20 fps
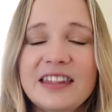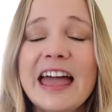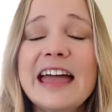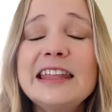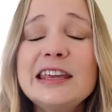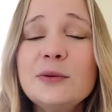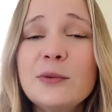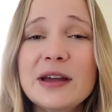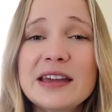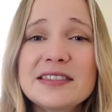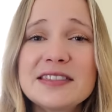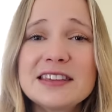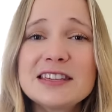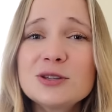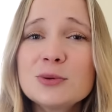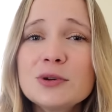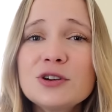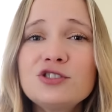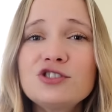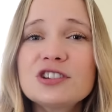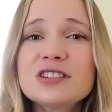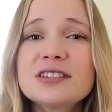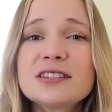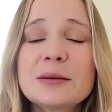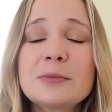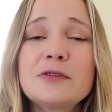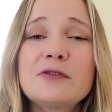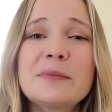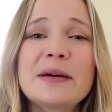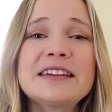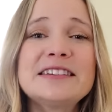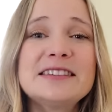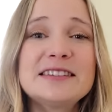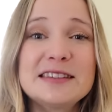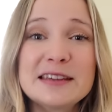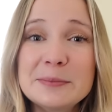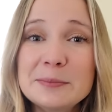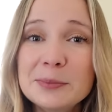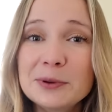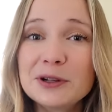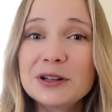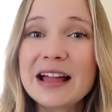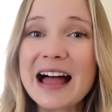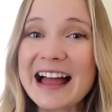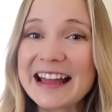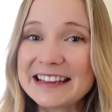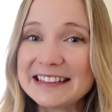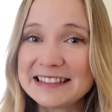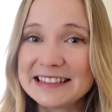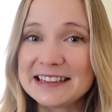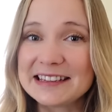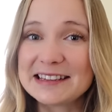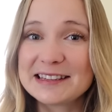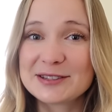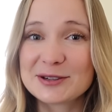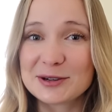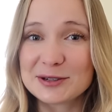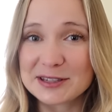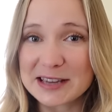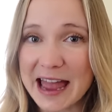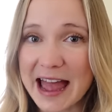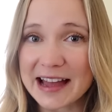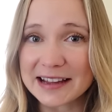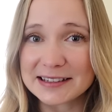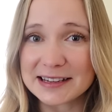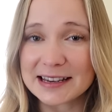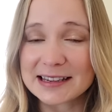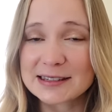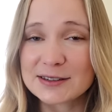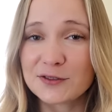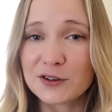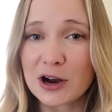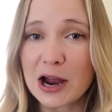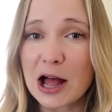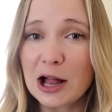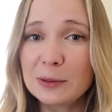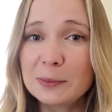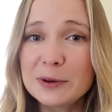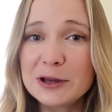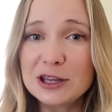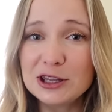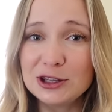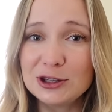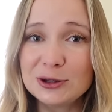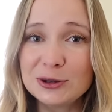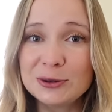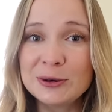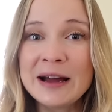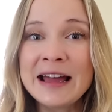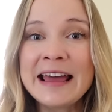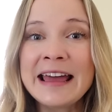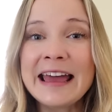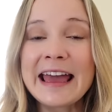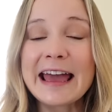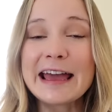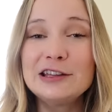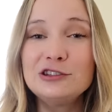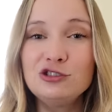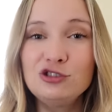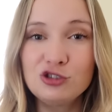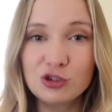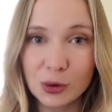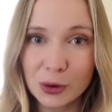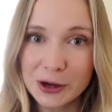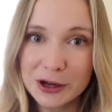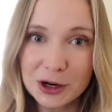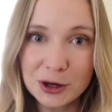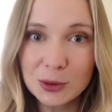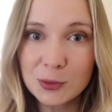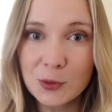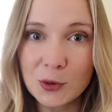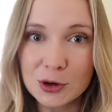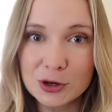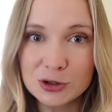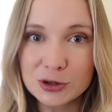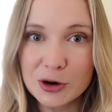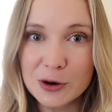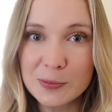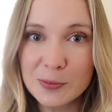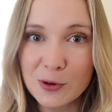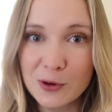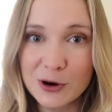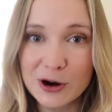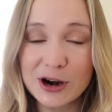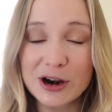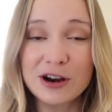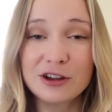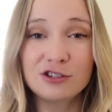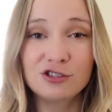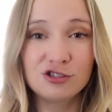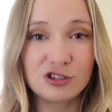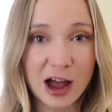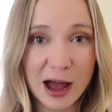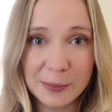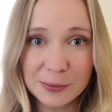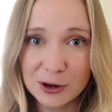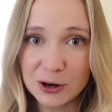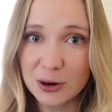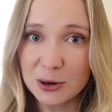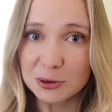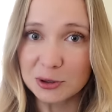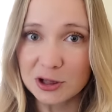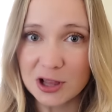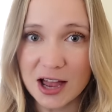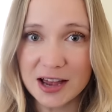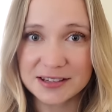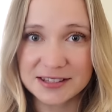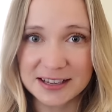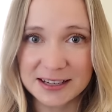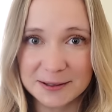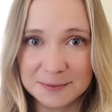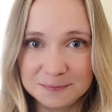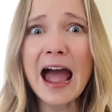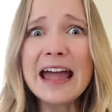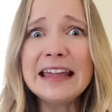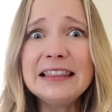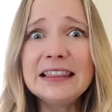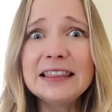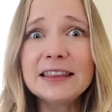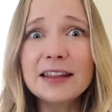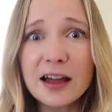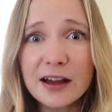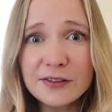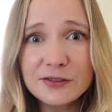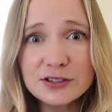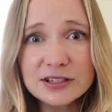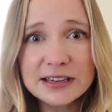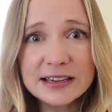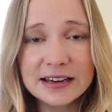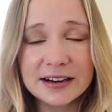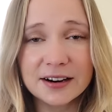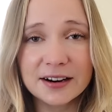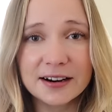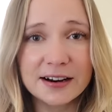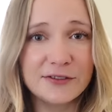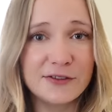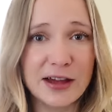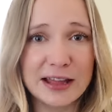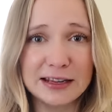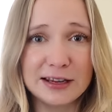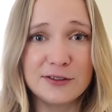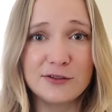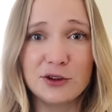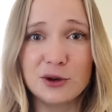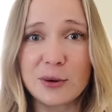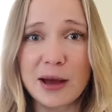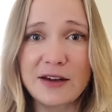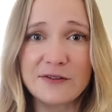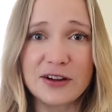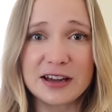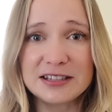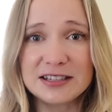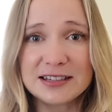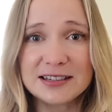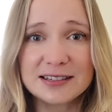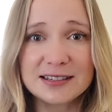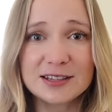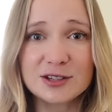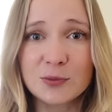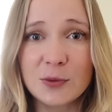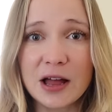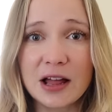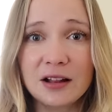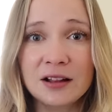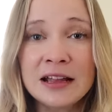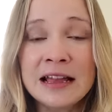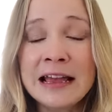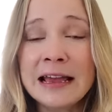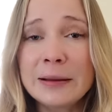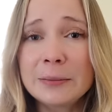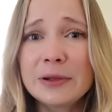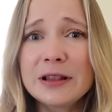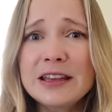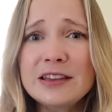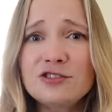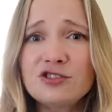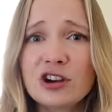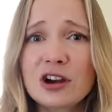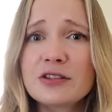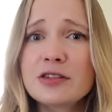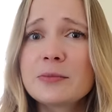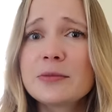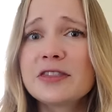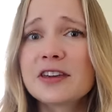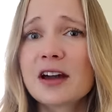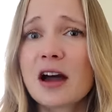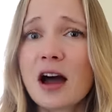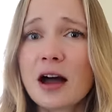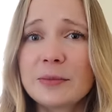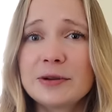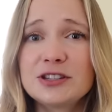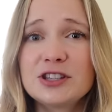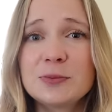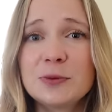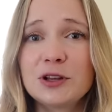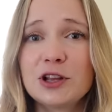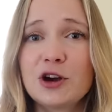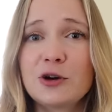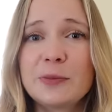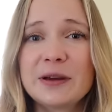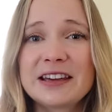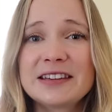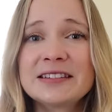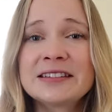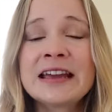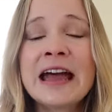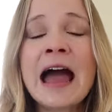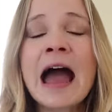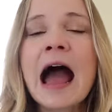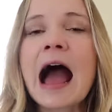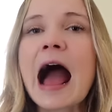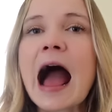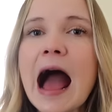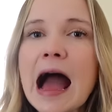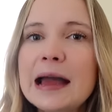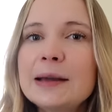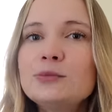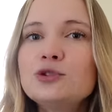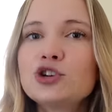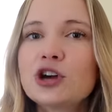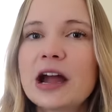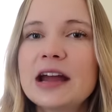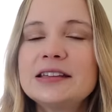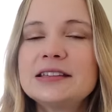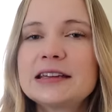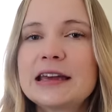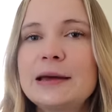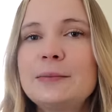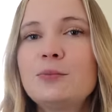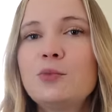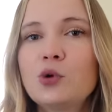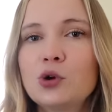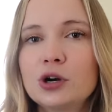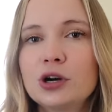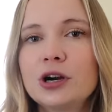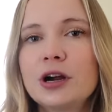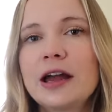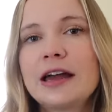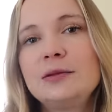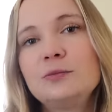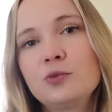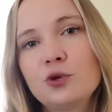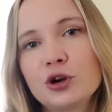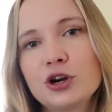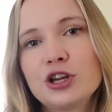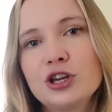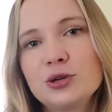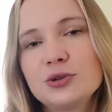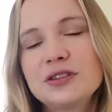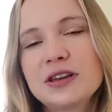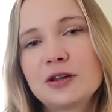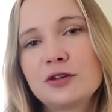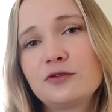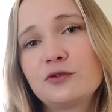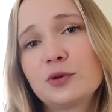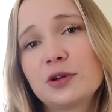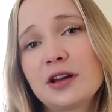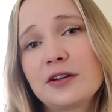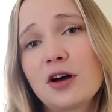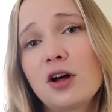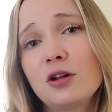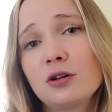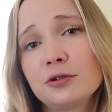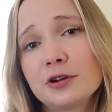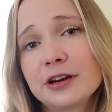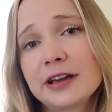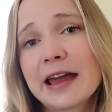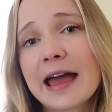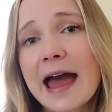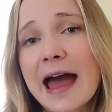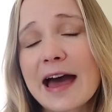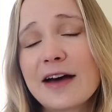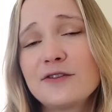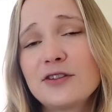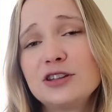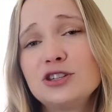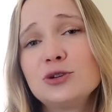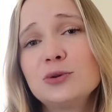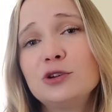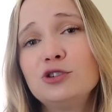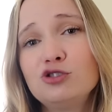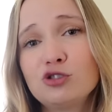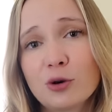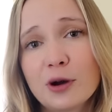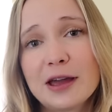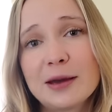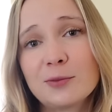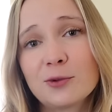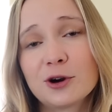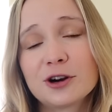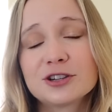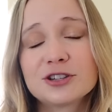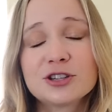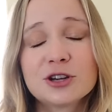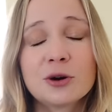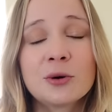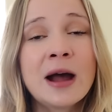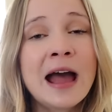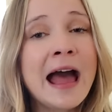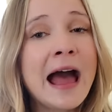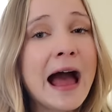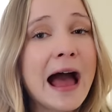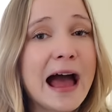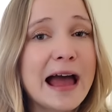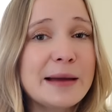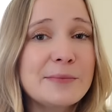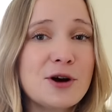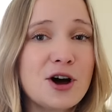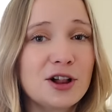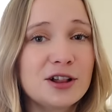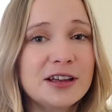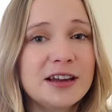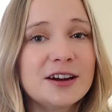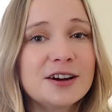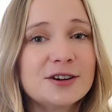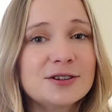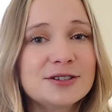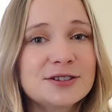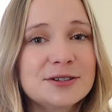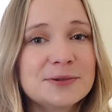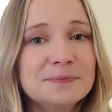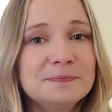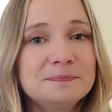Anyway, these were just some of my simple ideas or tactics for helping you enjoy your wardrobe more, shop your own closet. I'd love to hear if any of you have ideas as well. Please share them in the comments below because I'm trying to get more and more use out of what I already have and to enjoy it more, so I'm all ears.